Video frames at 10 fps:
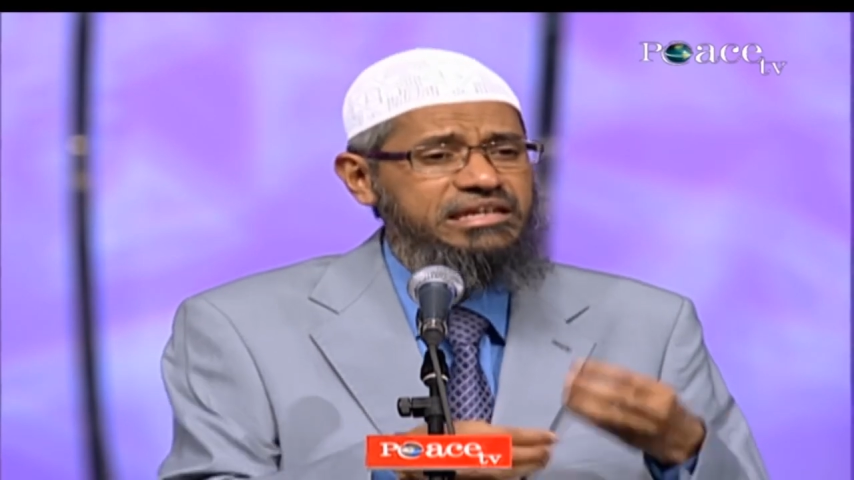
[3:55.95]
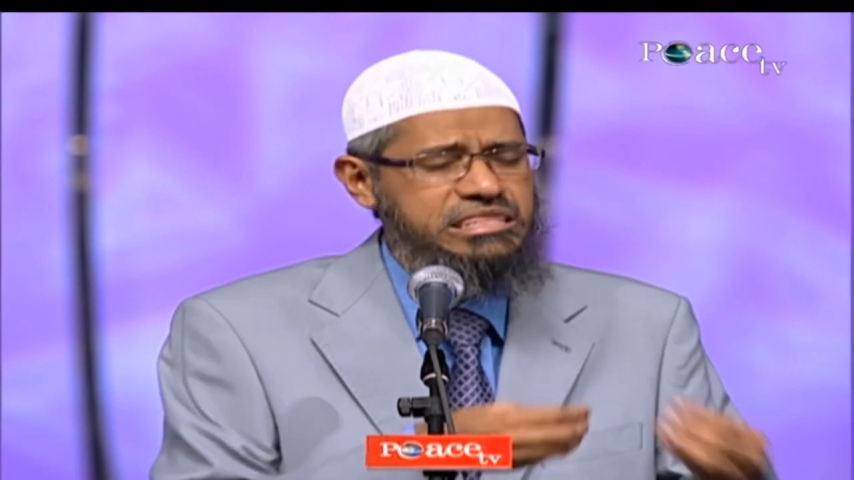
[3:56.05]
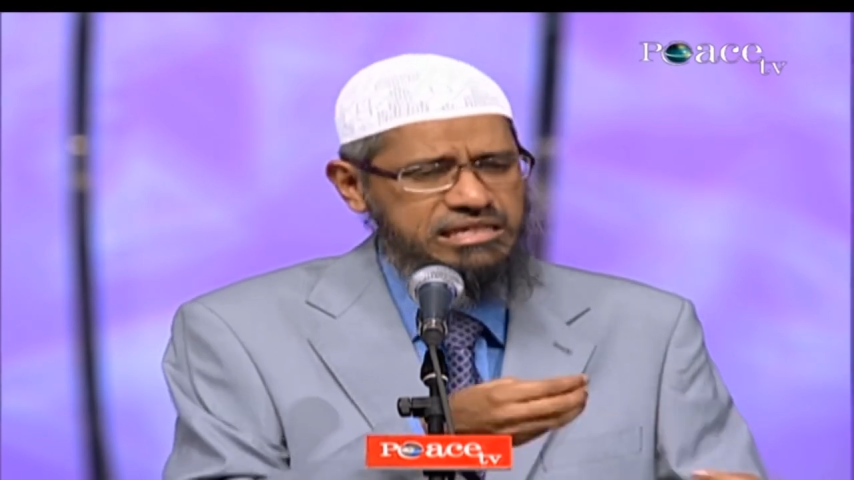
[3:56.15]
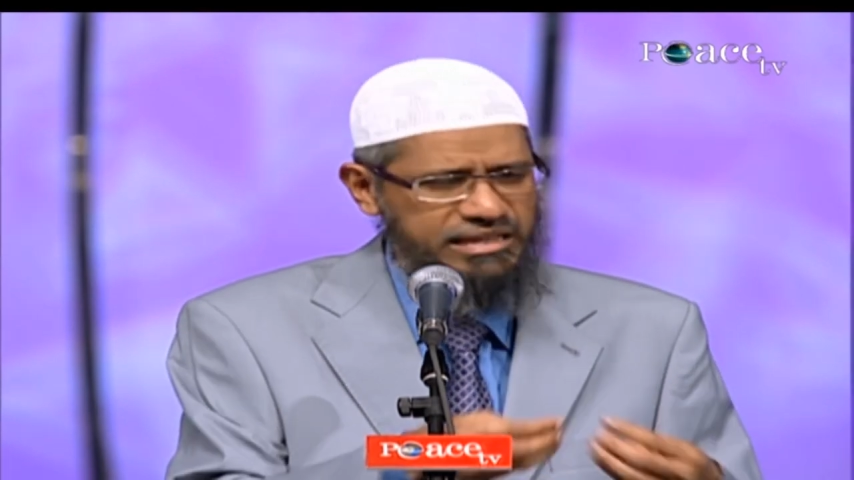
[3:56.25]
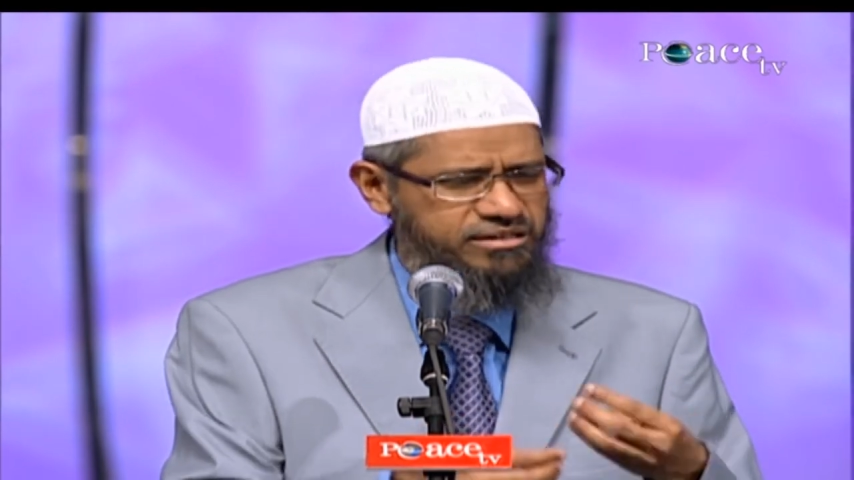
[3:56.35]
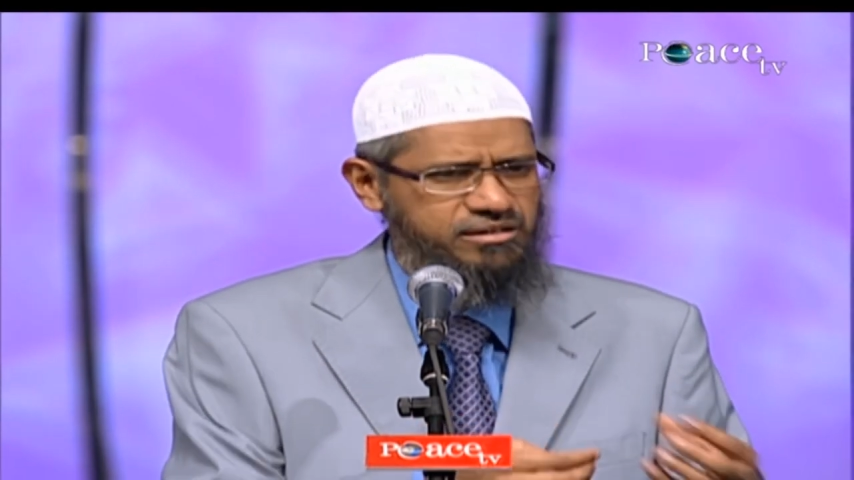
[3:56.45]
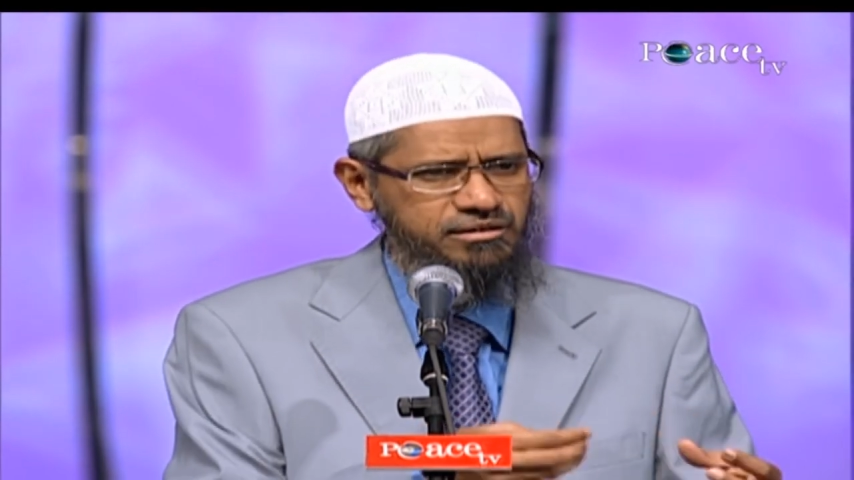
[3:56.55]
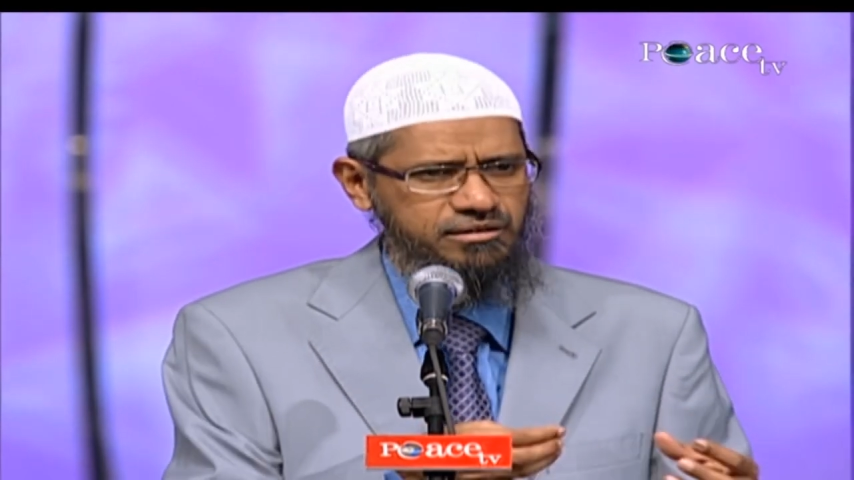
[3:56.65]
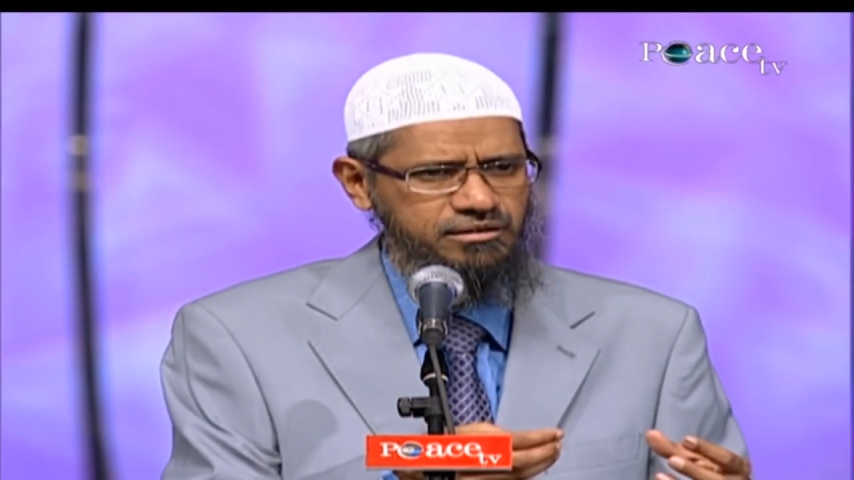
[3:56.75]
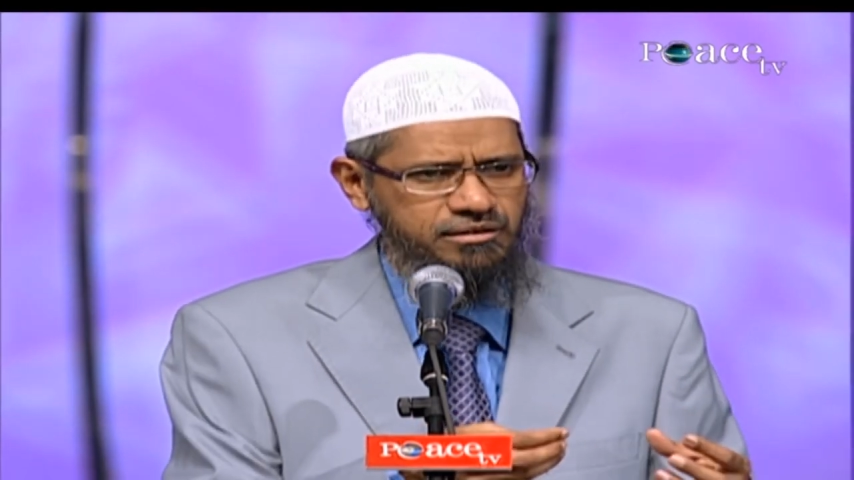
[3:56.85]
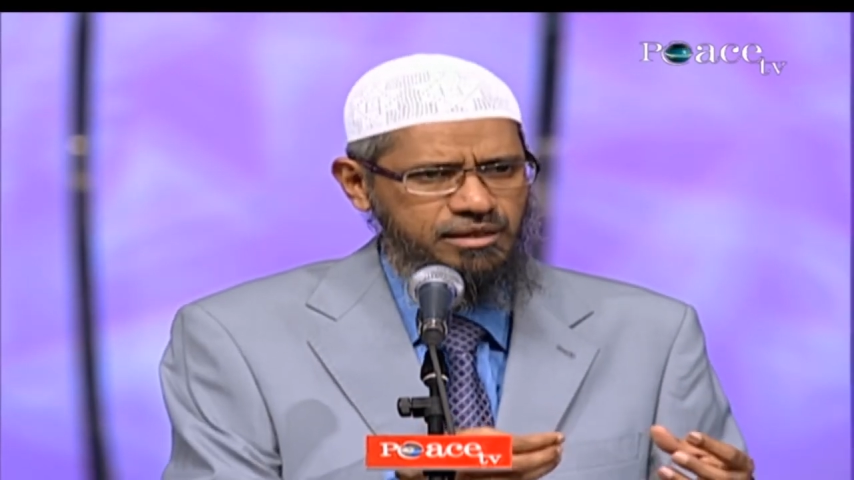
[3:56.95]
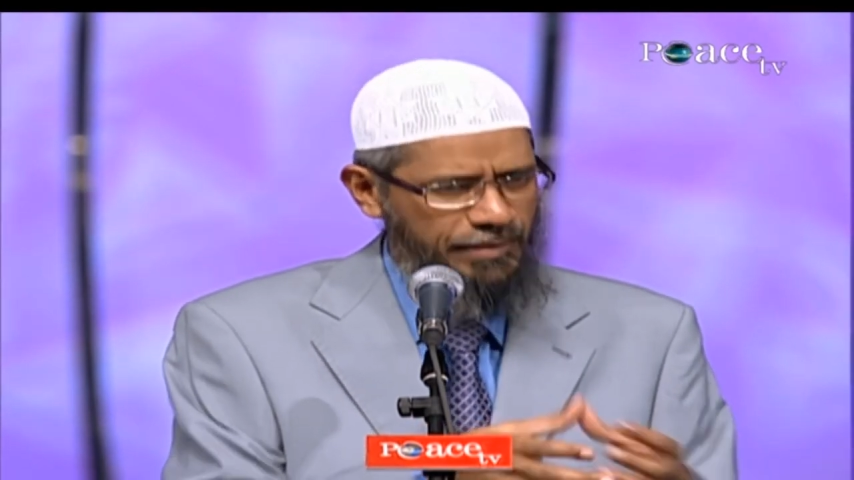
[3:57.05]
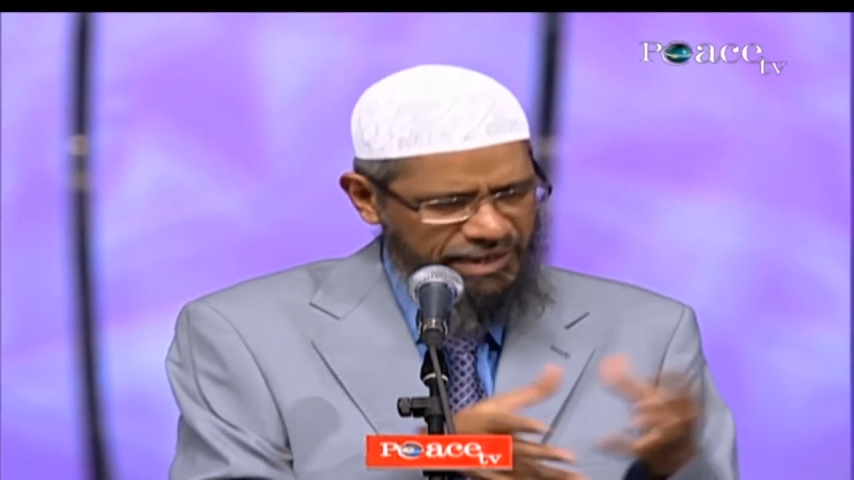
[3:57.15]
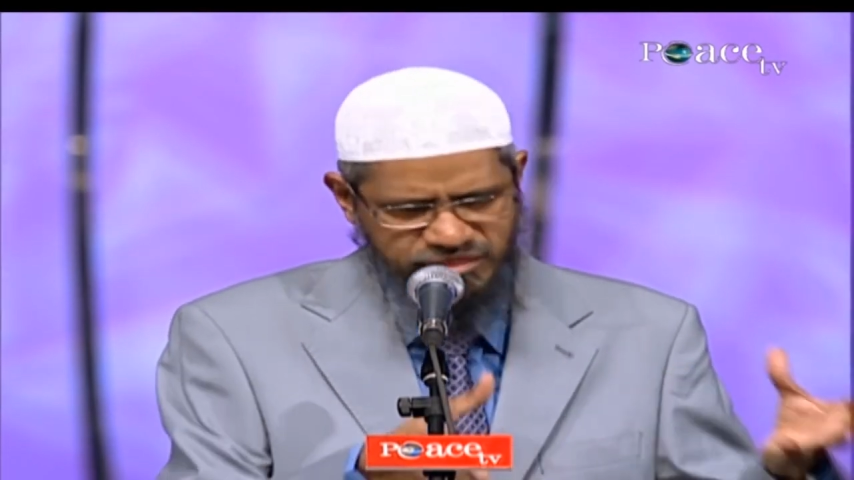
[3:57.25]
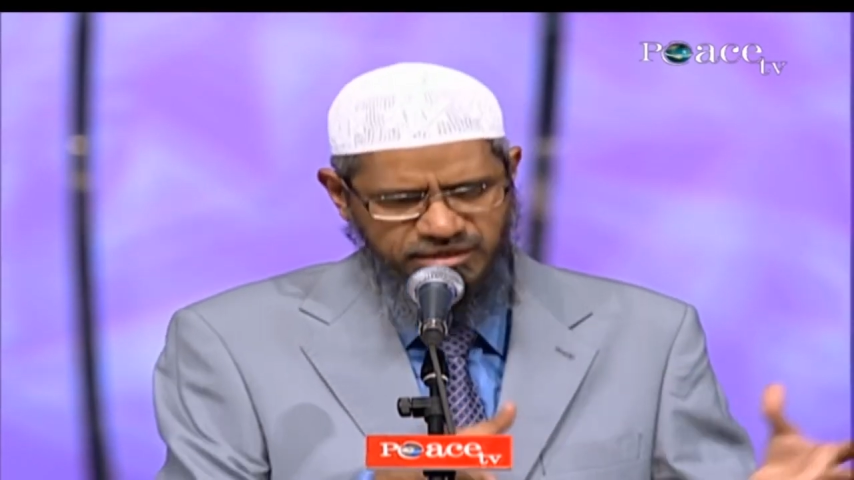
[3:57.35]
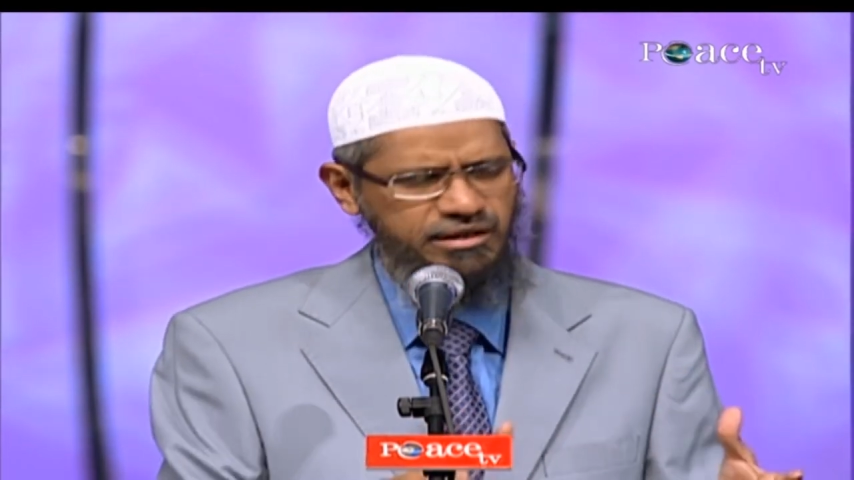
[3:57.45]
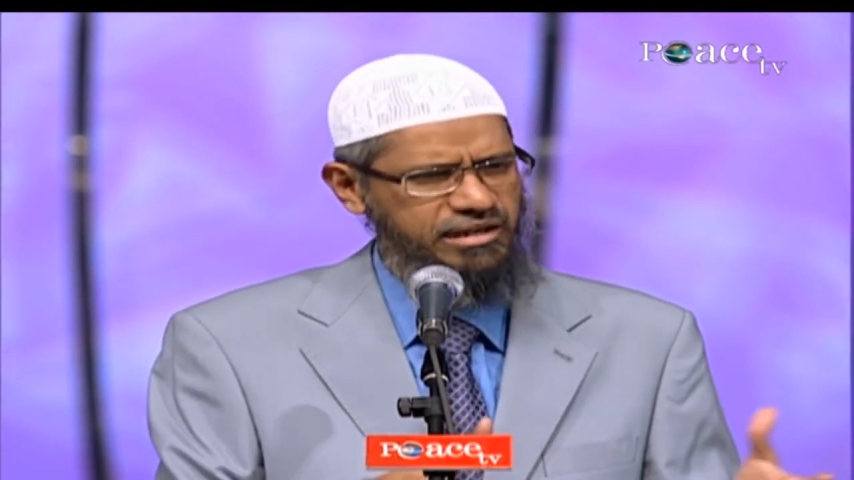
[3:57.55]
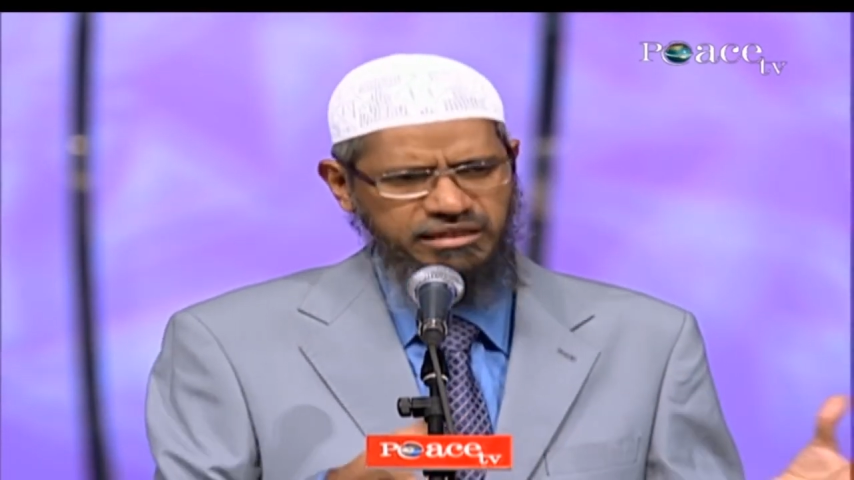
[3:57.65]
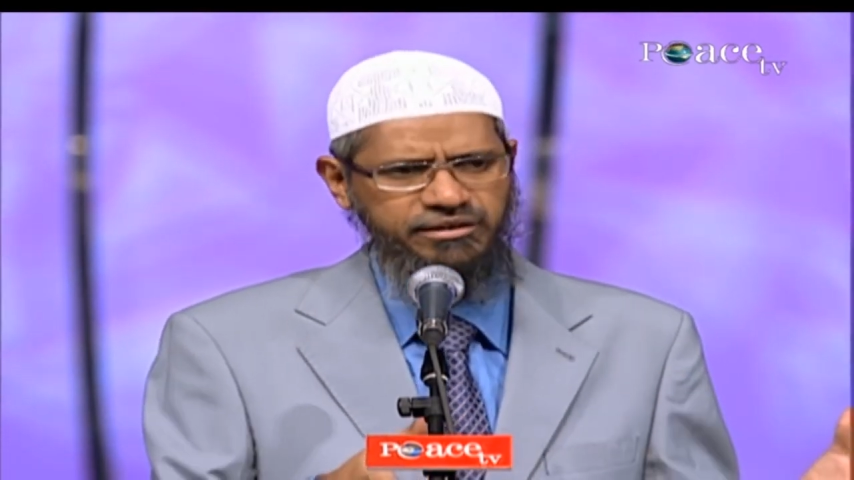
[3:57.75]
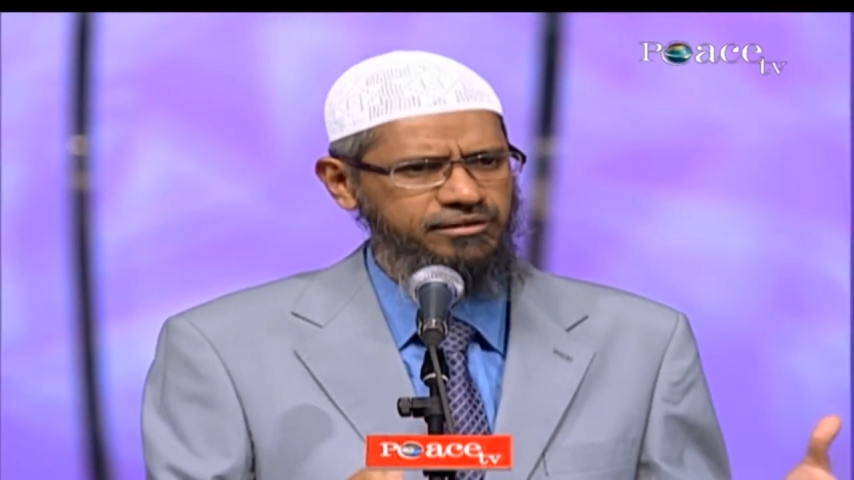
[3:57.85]
discussed medicine,
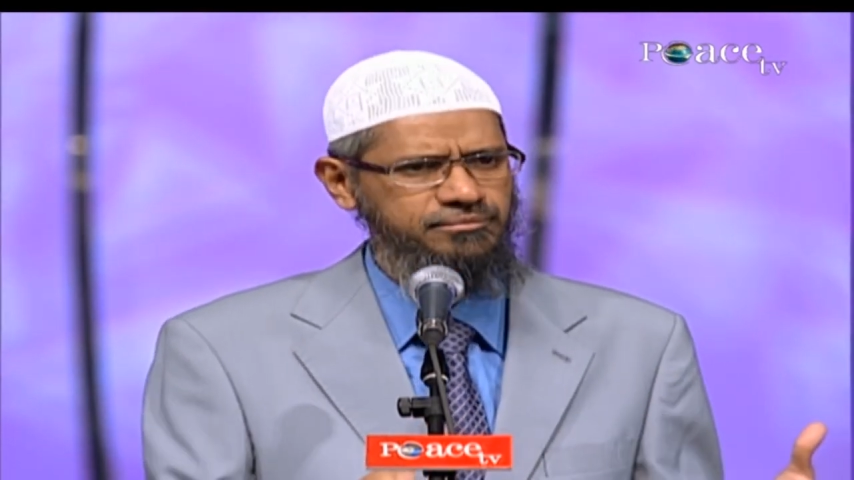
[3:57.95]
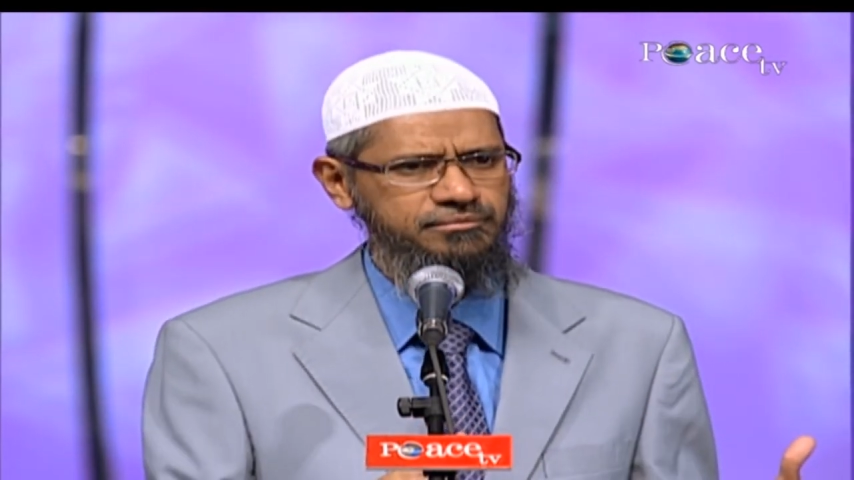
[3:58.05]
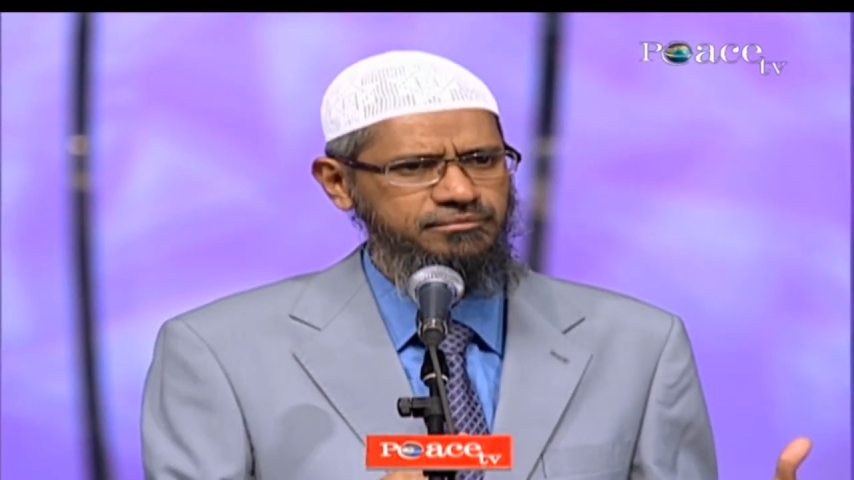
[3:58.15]
etc.,